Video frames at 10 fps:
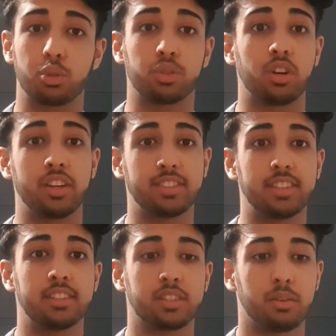
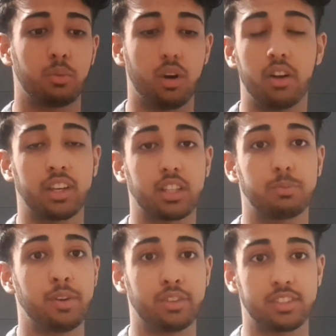Sciences work
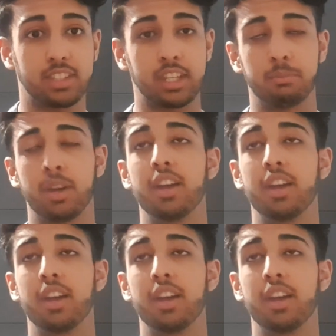experience scheme,